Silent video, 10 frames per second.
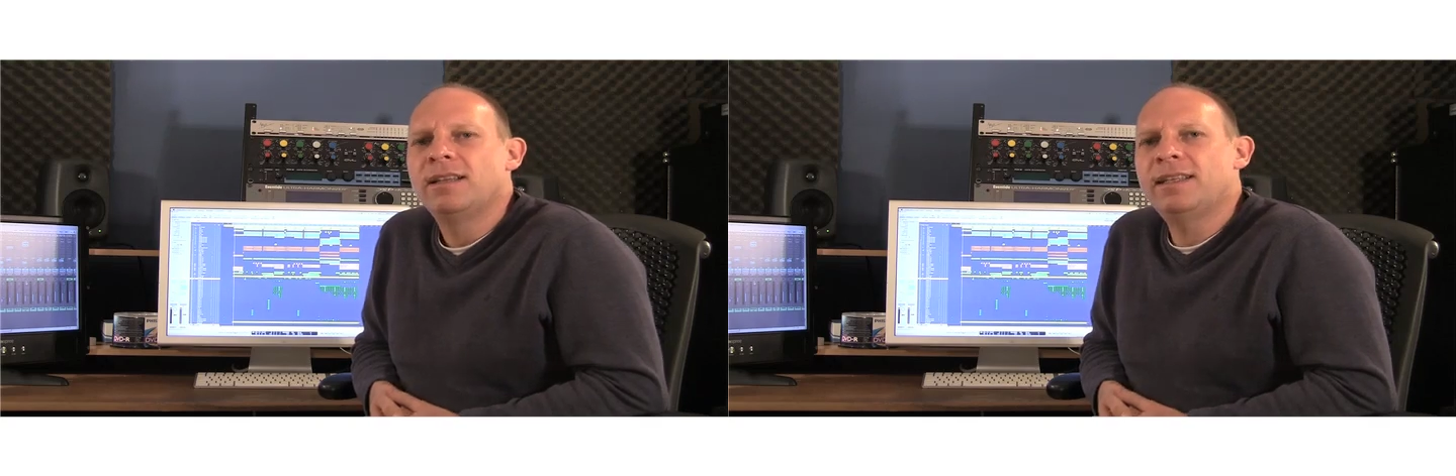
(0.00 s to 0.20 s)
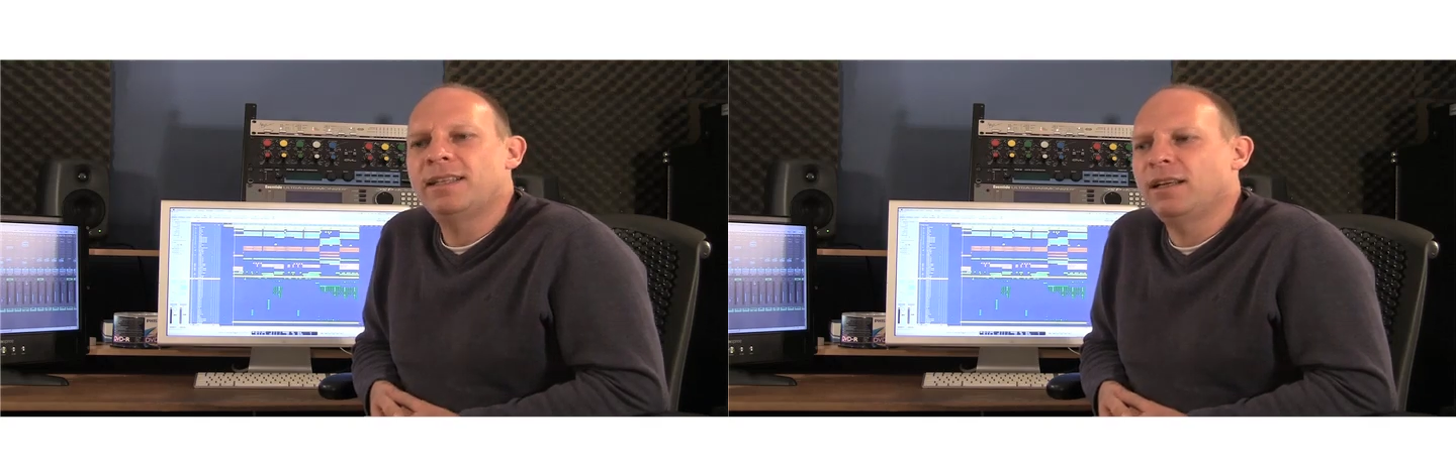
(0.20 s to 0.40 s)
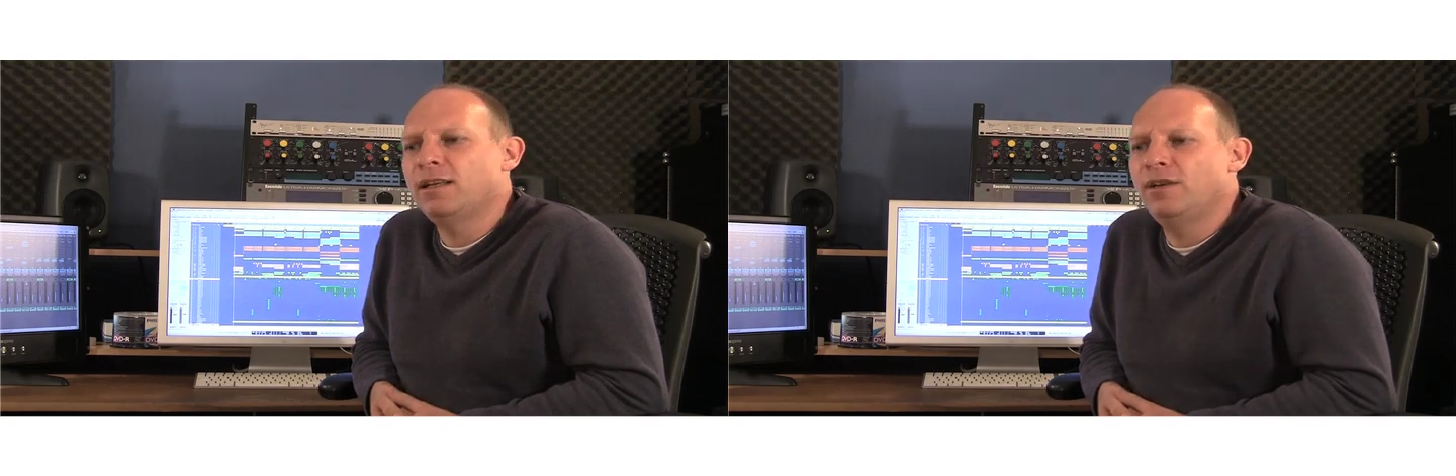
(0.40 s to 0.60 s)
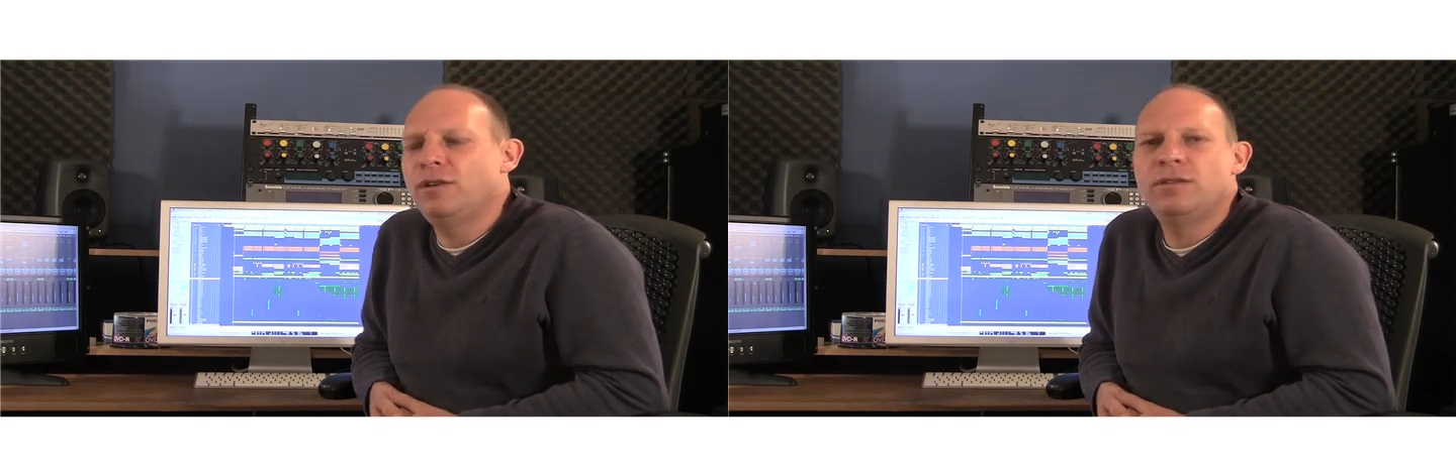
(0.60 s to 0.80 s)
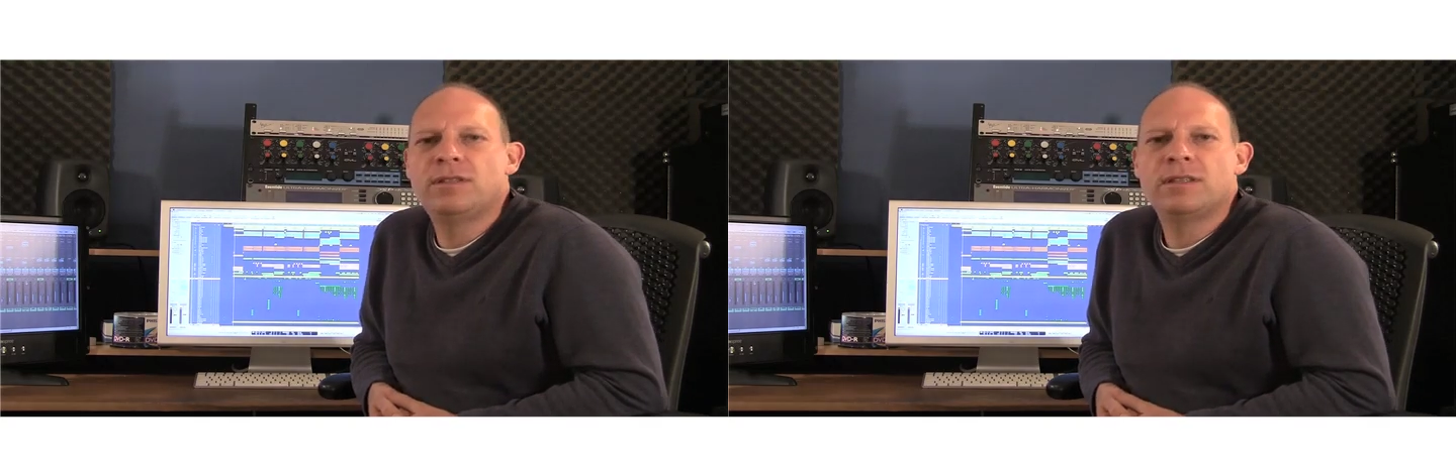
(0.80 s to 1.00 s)
This
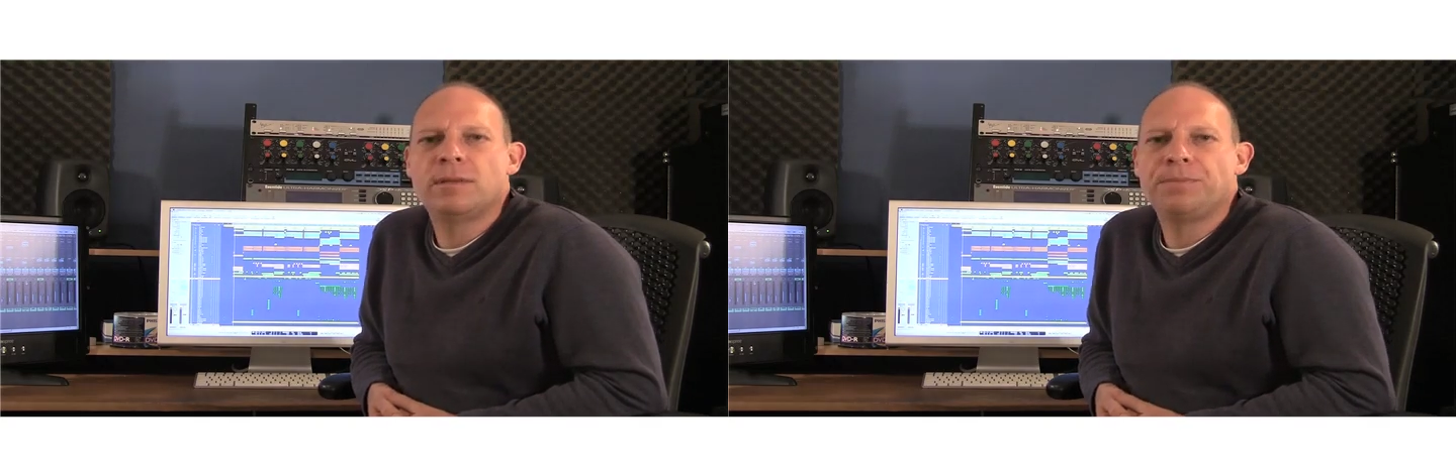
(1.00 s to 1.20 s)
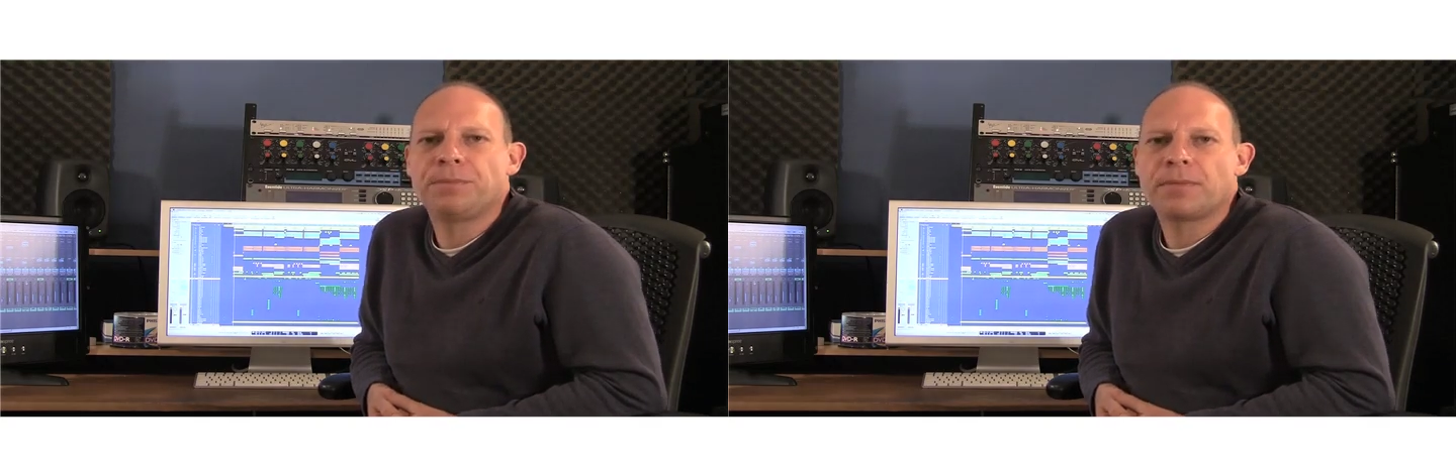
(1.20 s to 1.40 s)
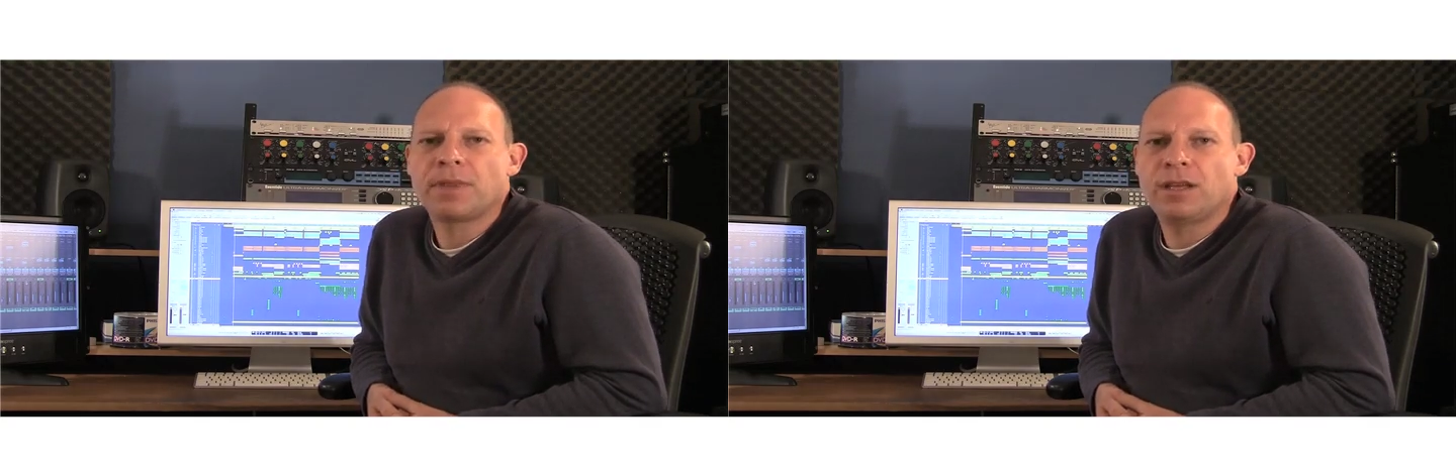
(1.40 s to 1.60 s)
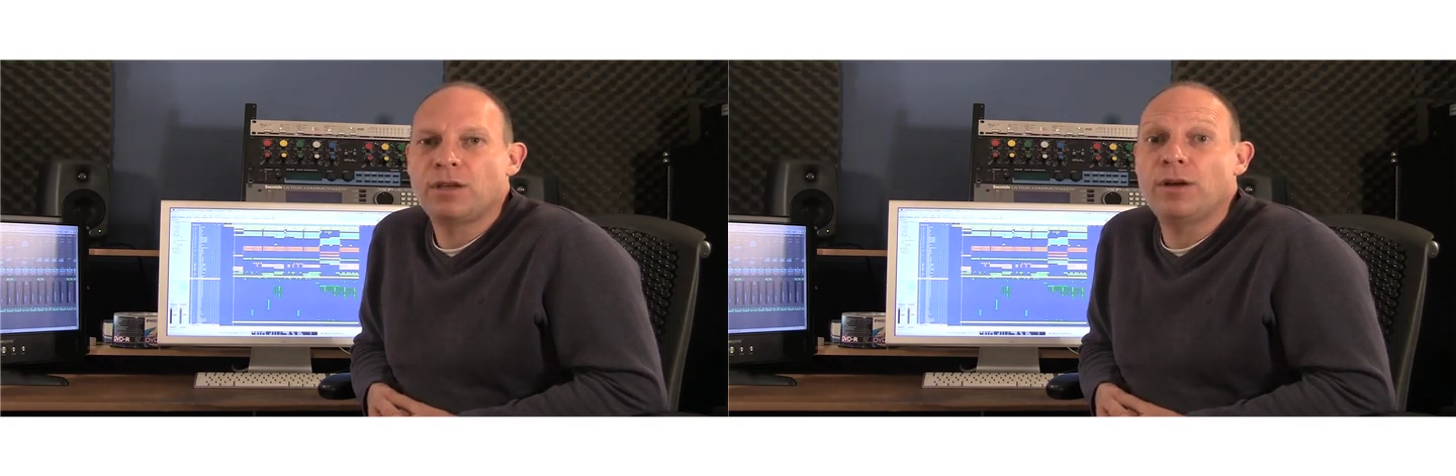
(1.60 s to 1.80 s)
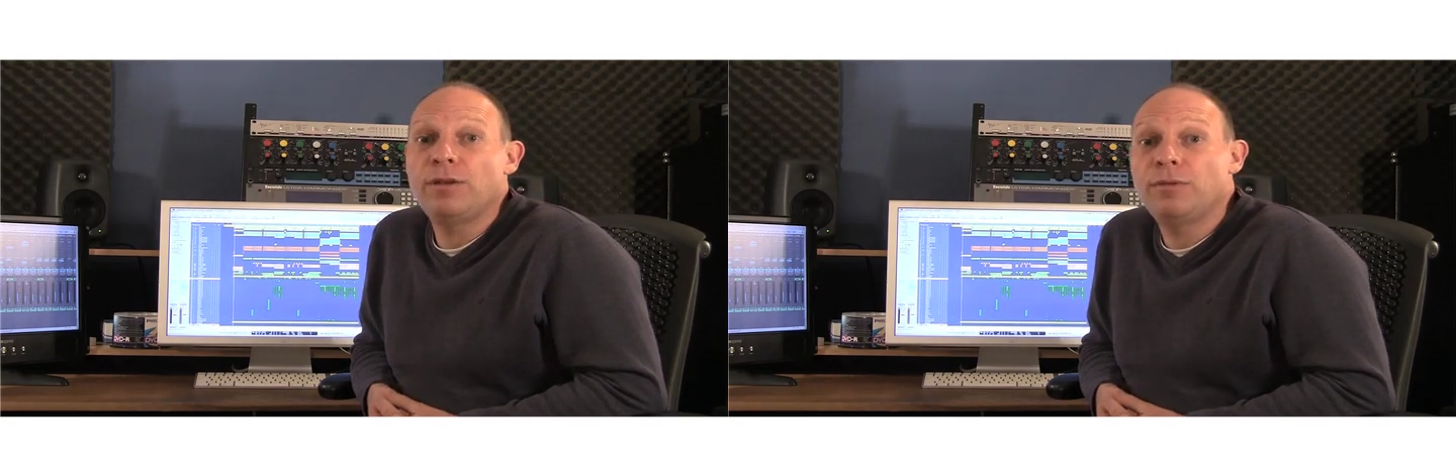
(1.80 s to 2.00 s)
includes going